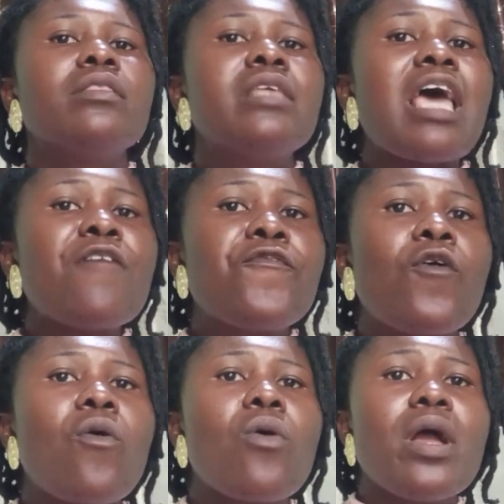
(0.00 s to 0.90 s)

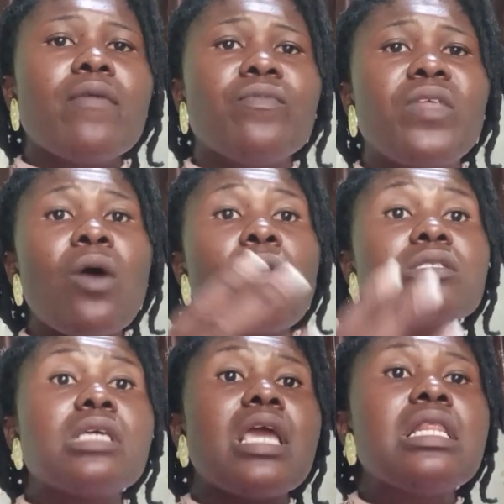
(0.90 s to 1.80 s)
Therefore, there
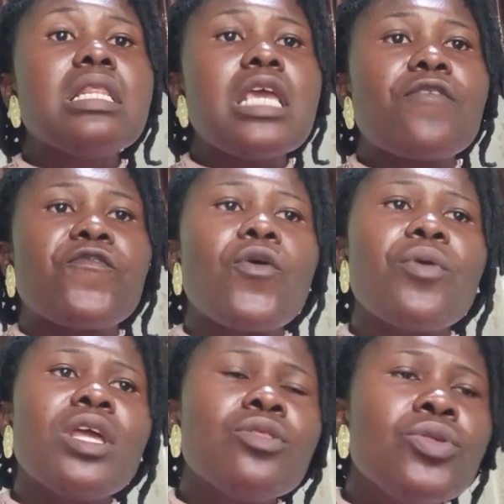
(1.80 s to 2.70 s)
was a need
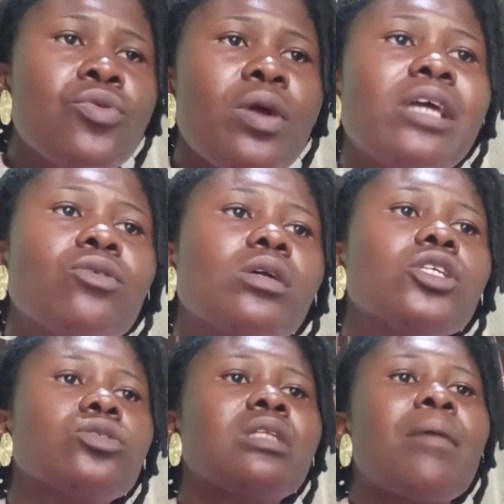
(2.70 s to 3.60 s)
for a new
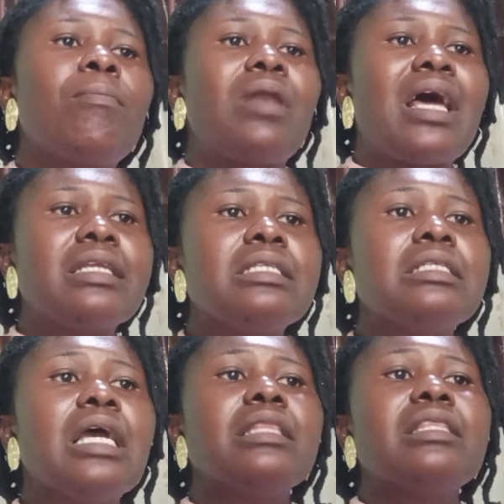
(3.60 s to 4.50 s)
educational
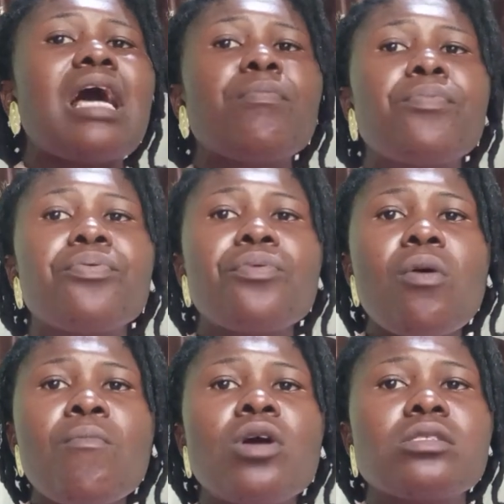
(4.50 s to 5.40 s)
planning that
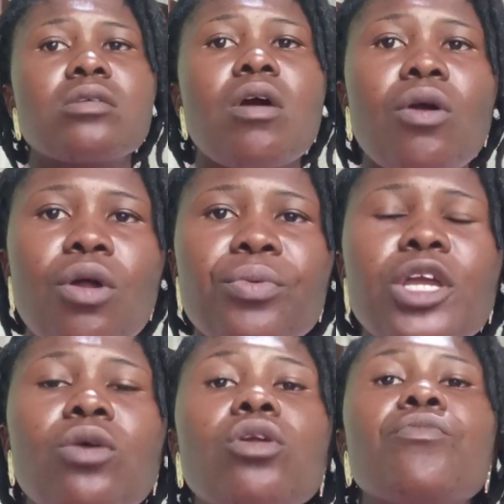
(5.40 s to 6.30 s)
promotes
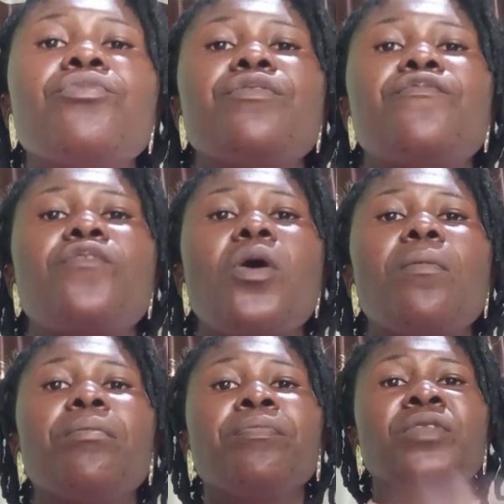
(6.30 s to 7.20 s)
curriculum
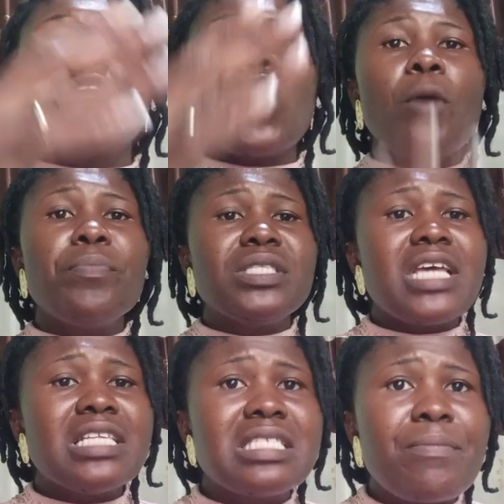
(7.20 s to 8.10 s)
reform,
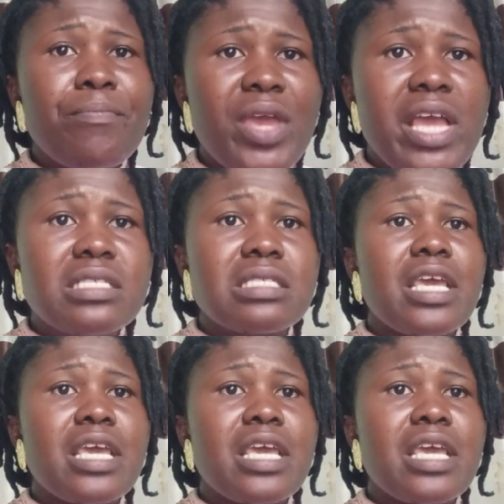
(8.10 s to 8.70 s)
competency-based